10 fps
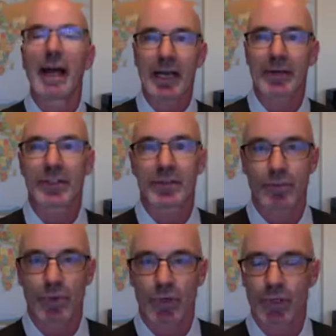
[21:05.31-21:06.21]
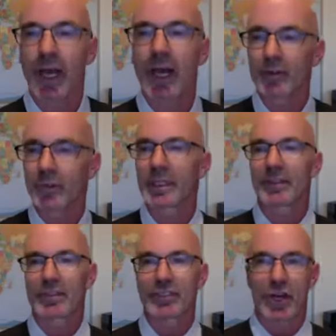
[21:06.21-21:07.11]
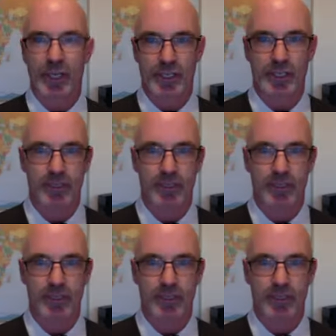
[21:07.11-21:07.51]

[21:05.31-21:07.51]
How does it work? How do we get started?